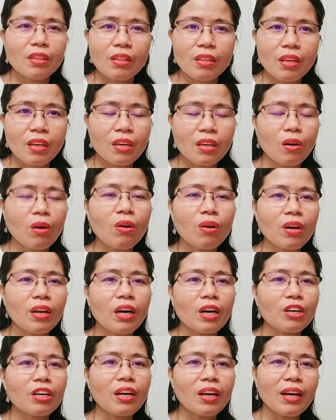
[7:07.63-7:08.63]
in all
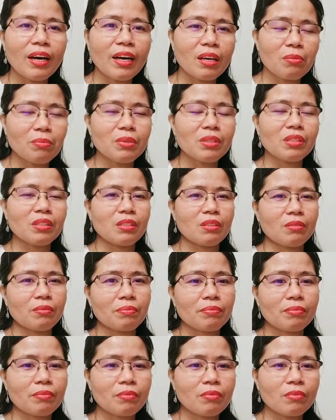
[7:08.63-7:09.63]
our lives.
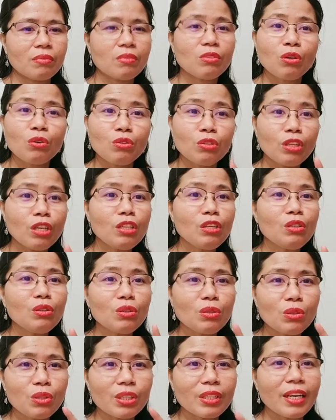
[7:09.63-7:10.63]
Continue to
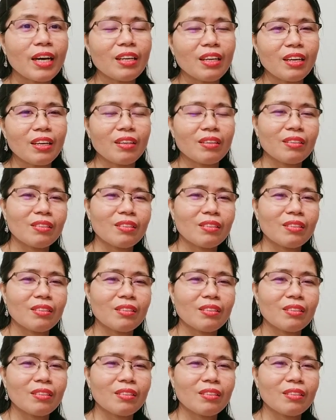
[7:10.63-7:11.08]
study.